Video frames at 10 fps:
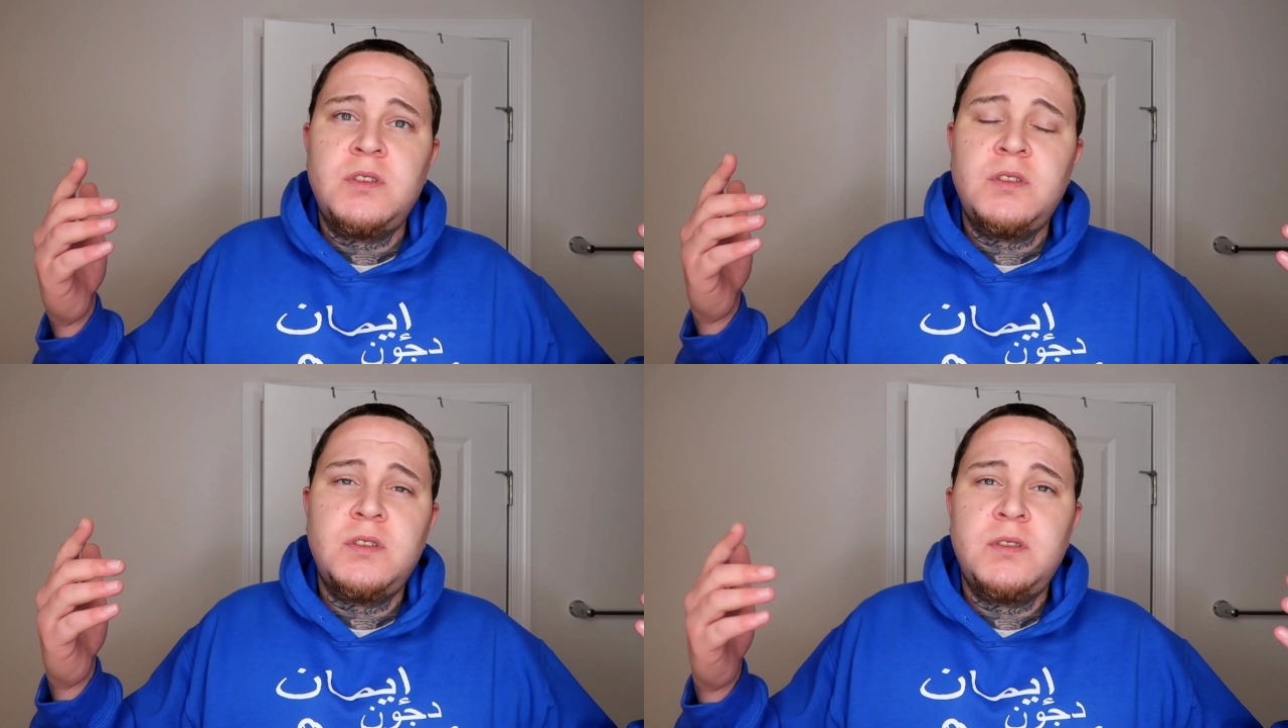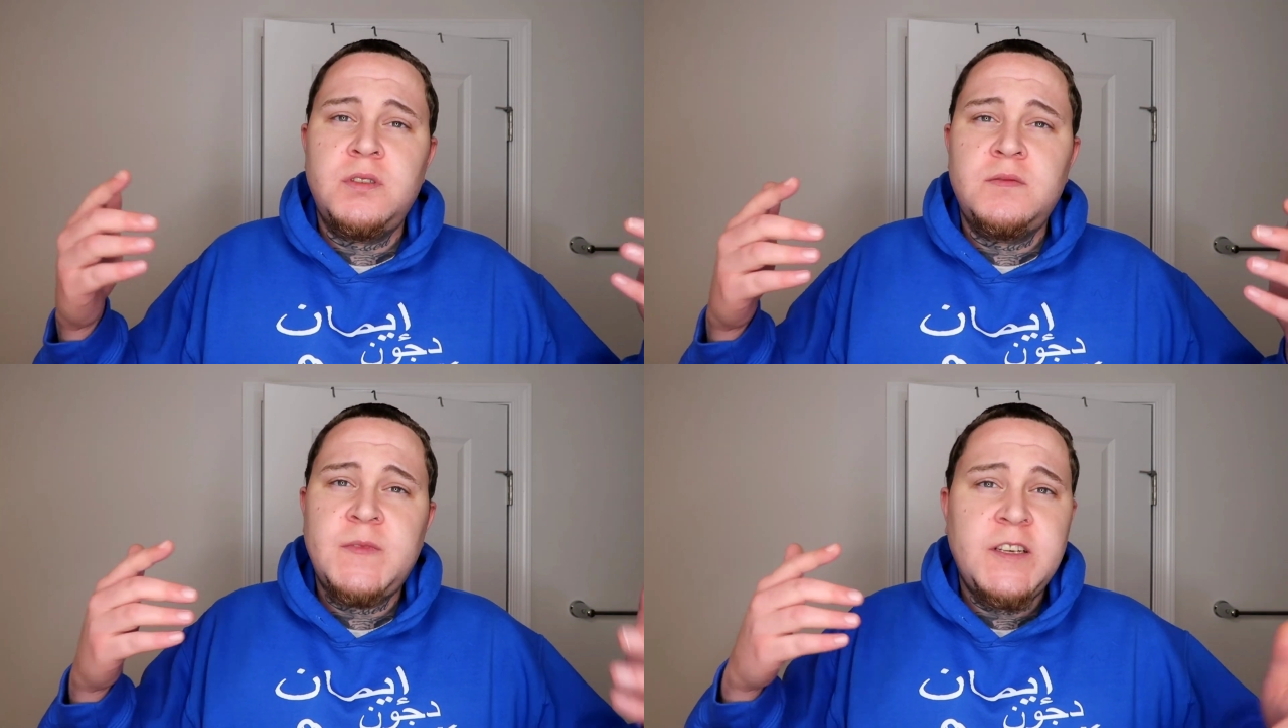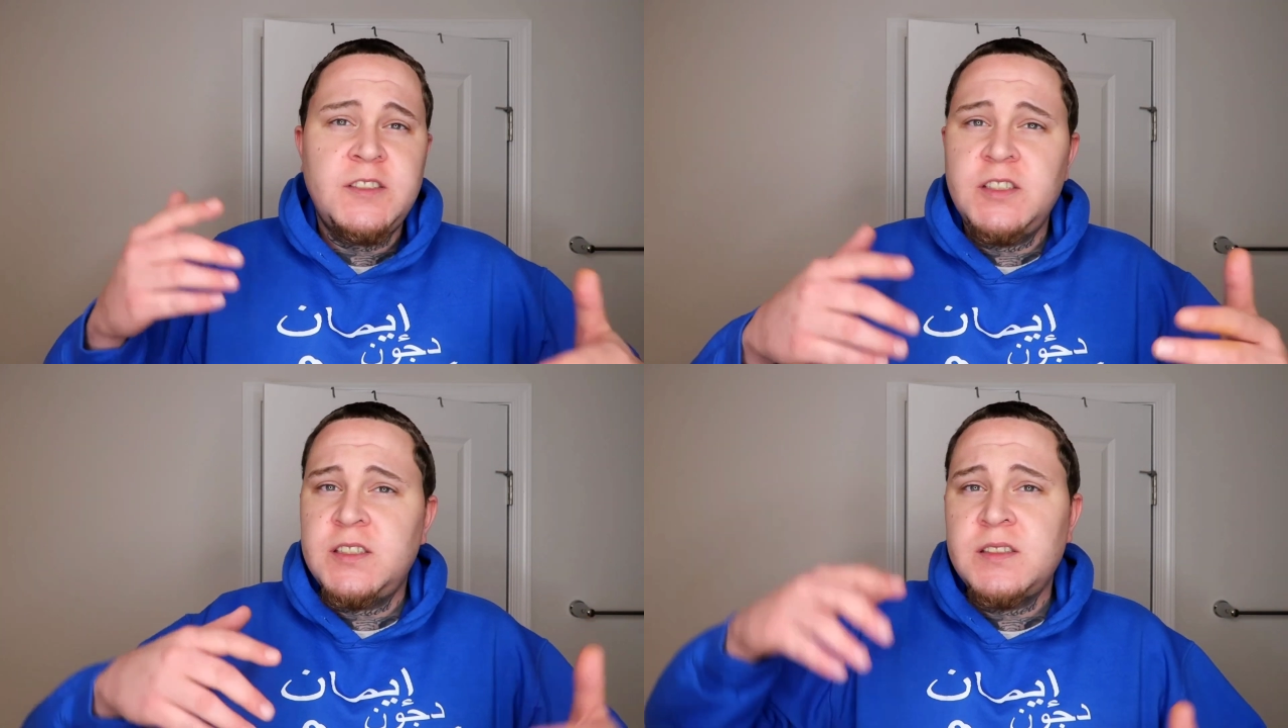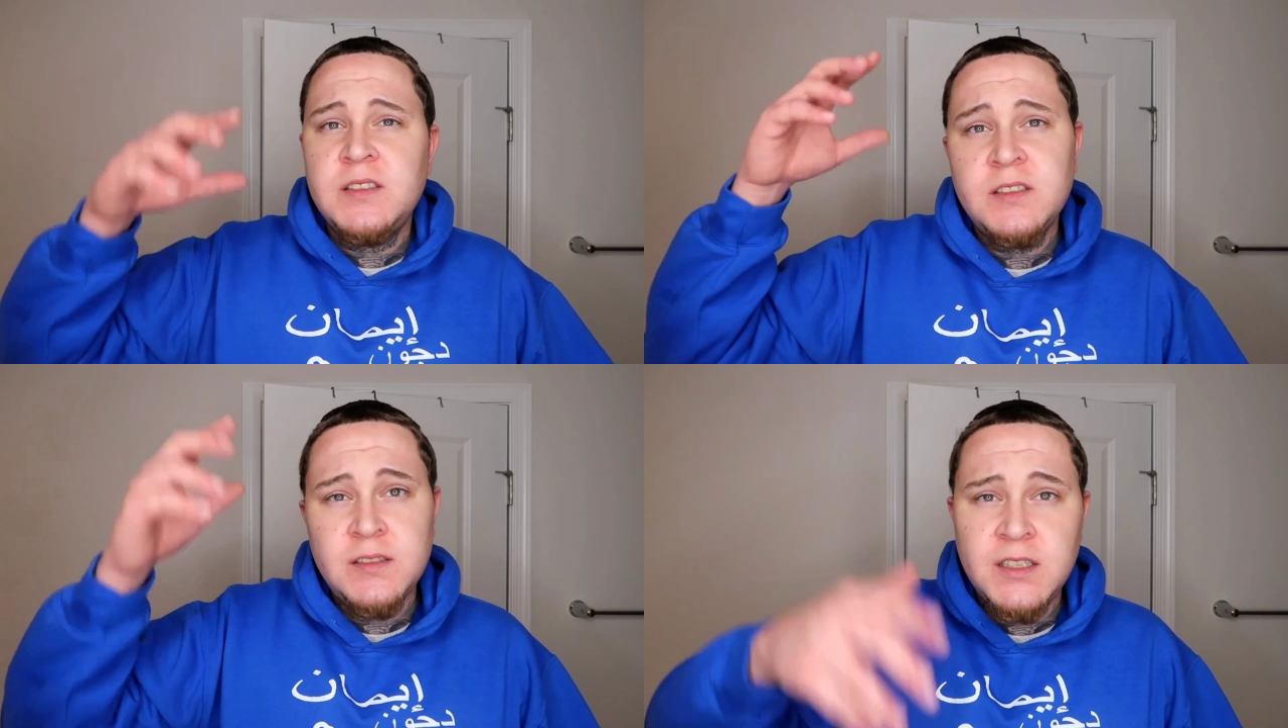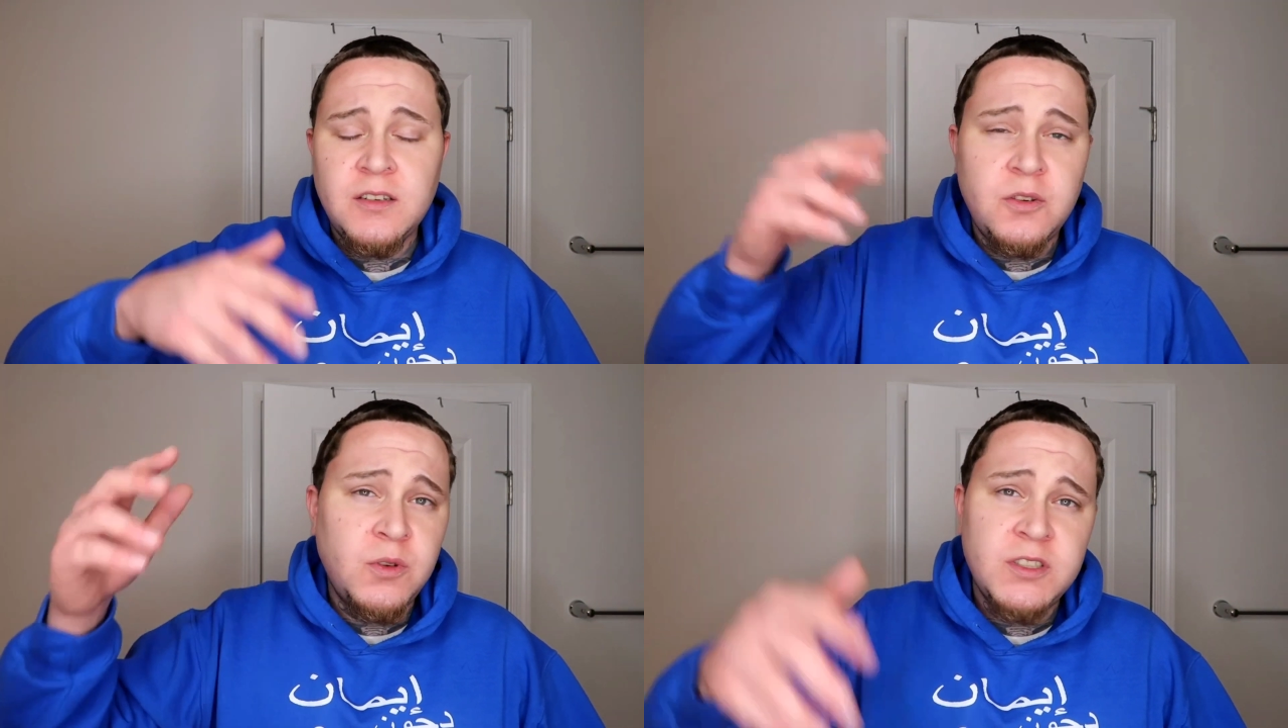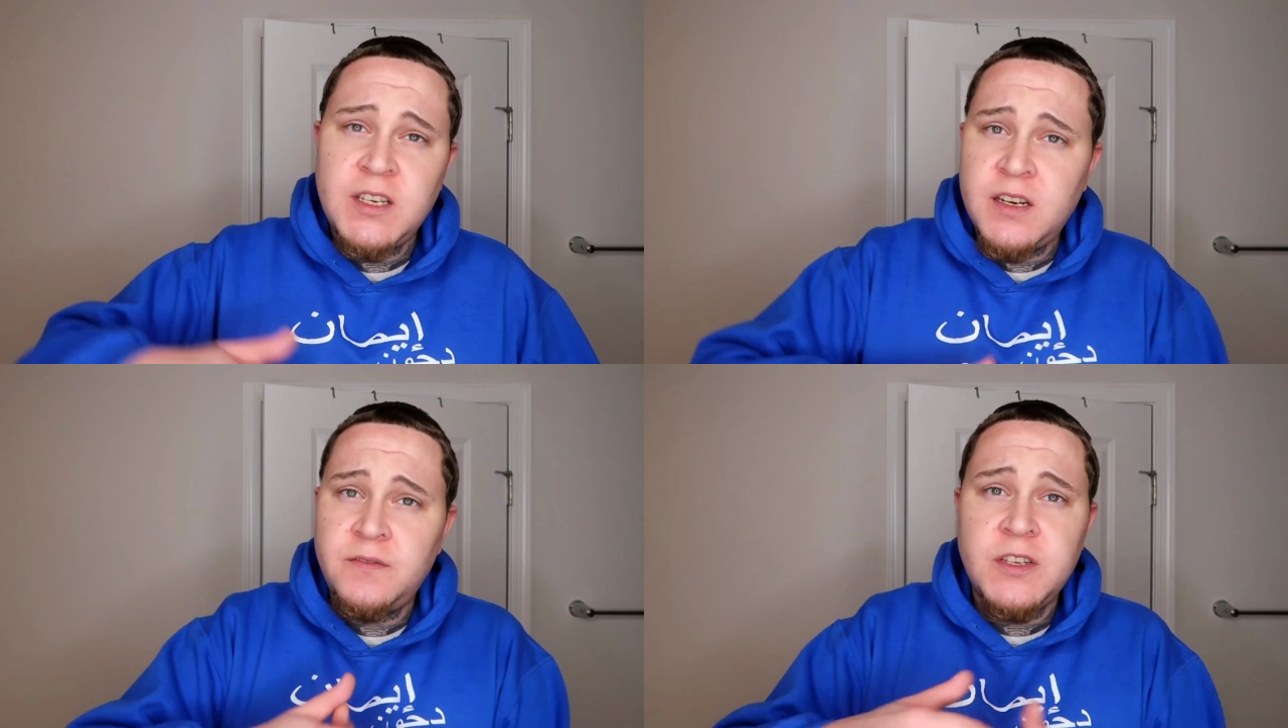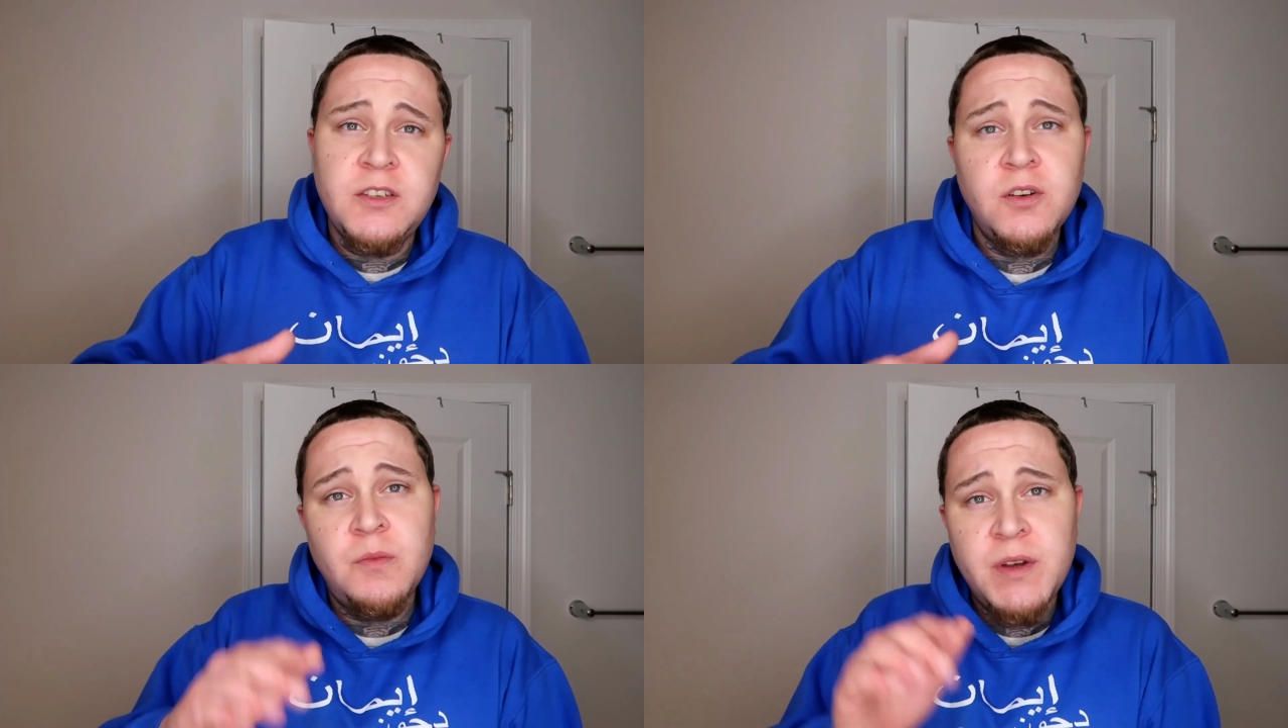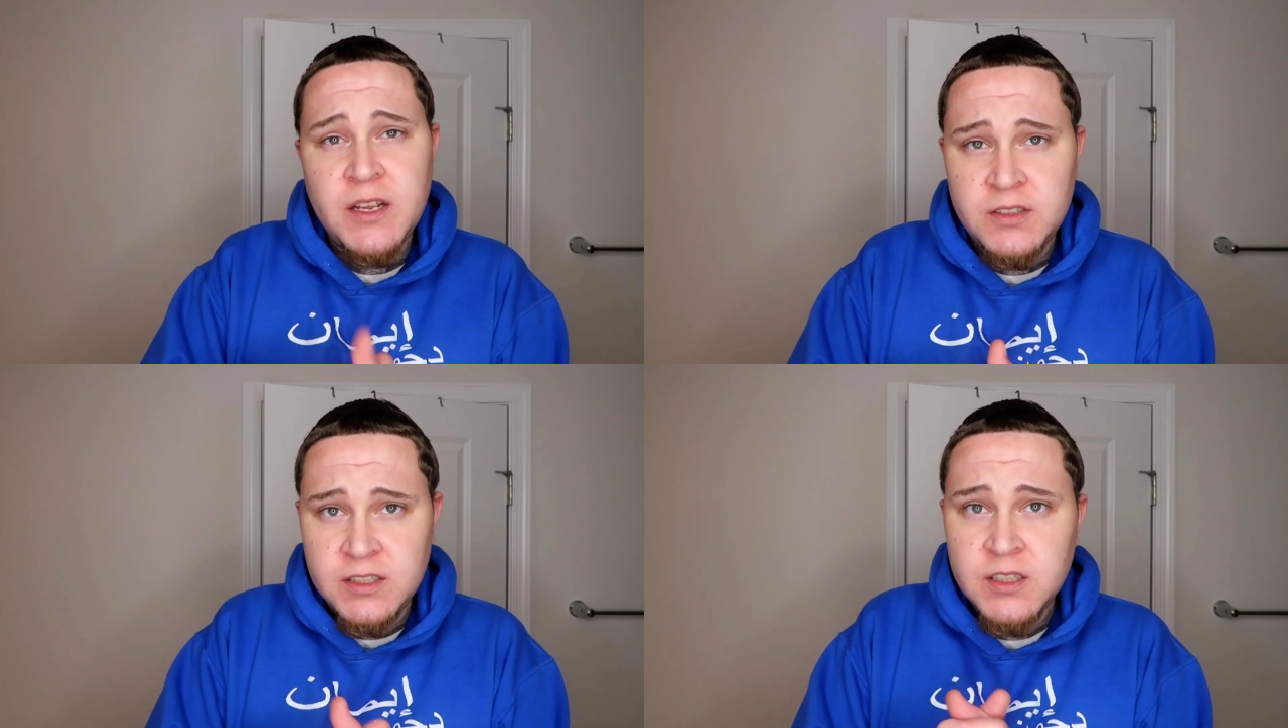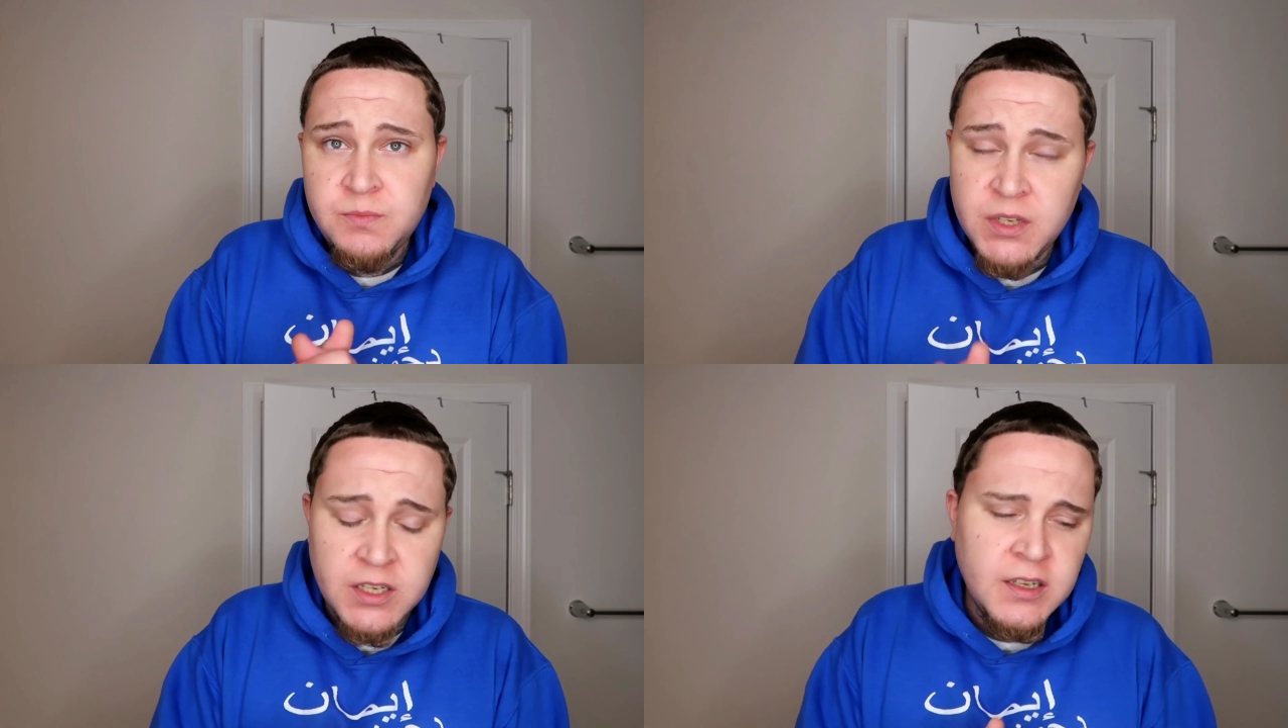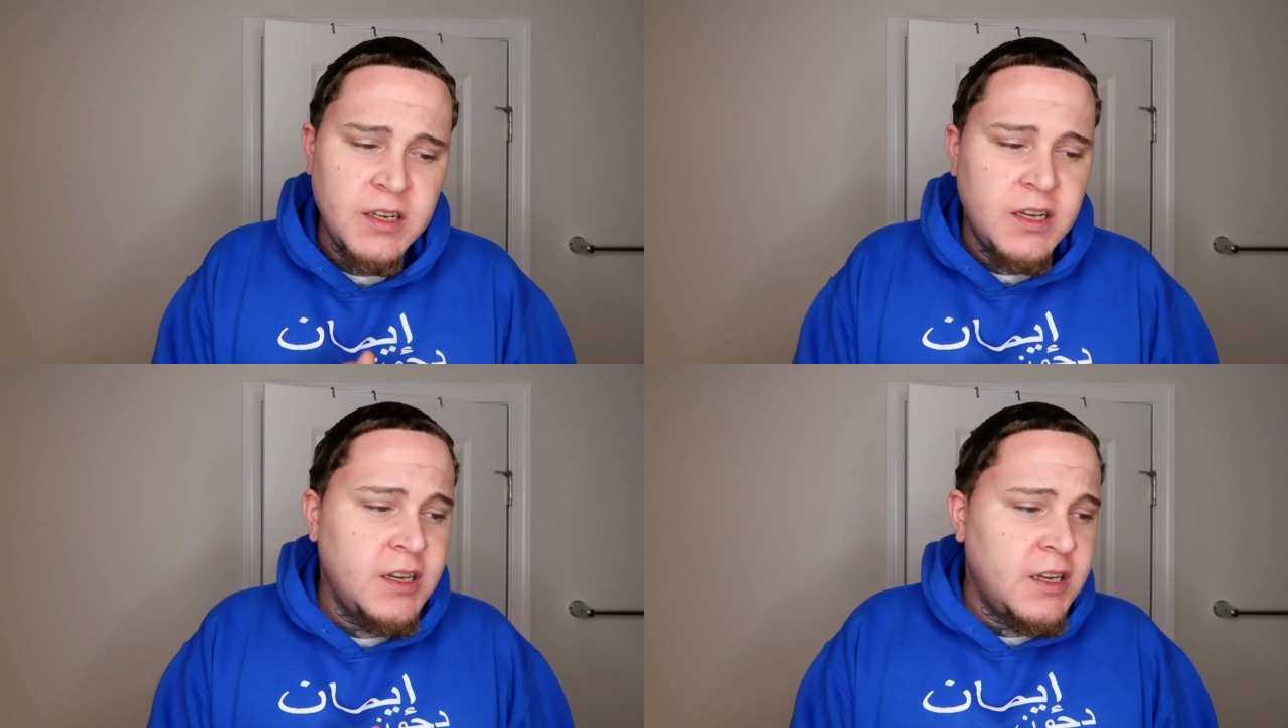and just did a whole entire video about this, but